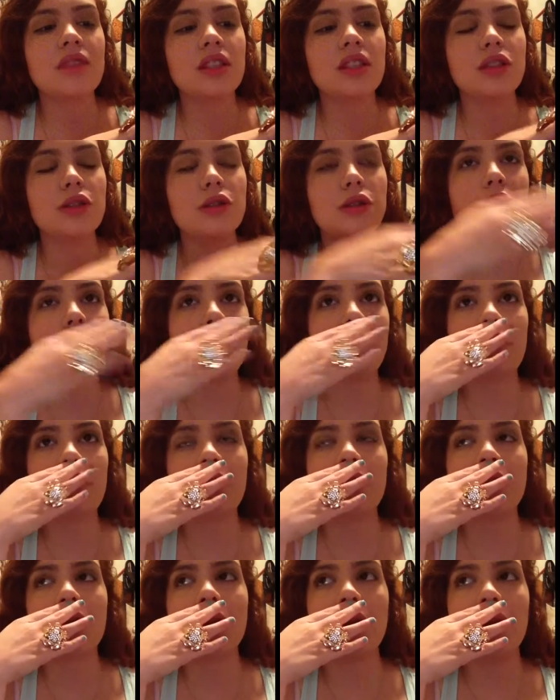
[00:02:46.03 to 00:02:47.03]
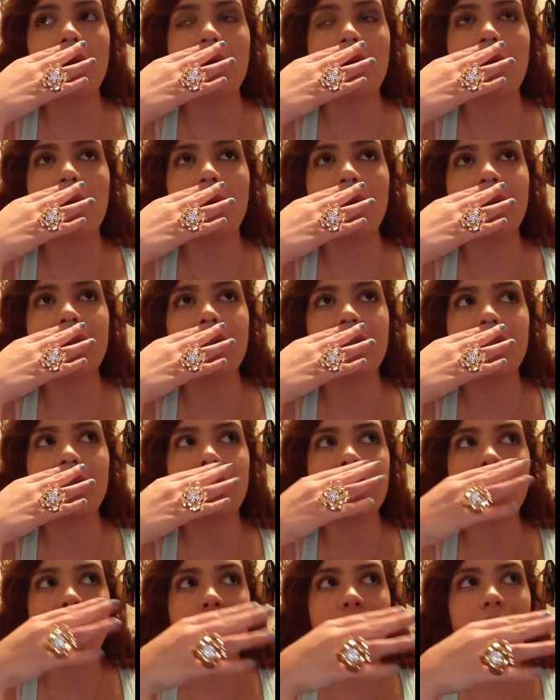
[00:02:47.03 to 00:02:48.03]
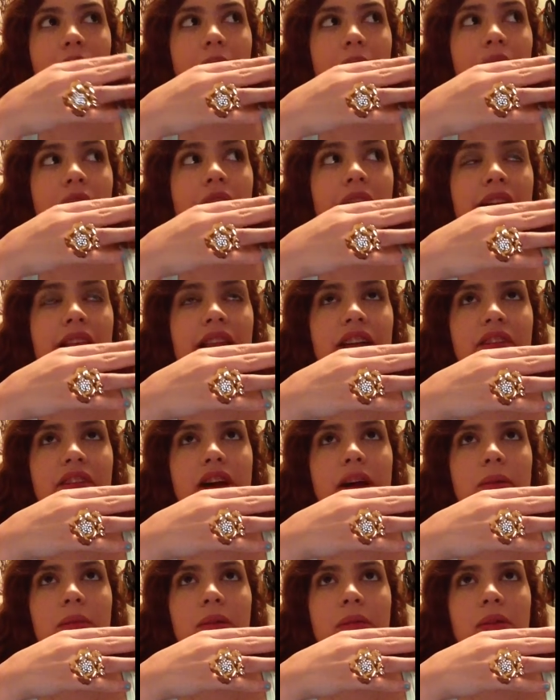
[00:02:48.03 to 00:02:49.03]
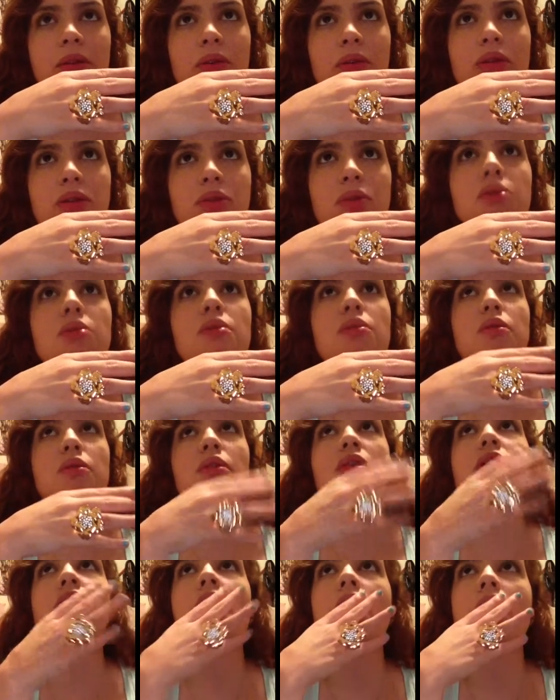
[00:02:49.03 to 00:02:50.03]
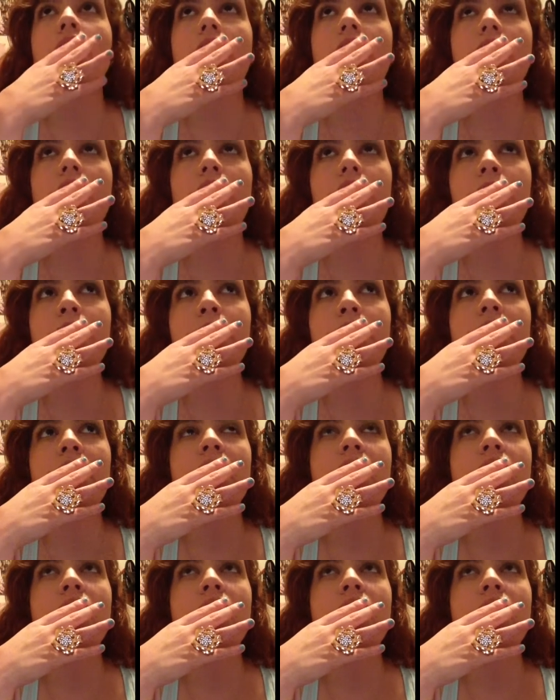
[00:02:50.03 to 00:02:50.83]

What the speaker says: So basically somewhere where I live at, I'm going to be going to school. And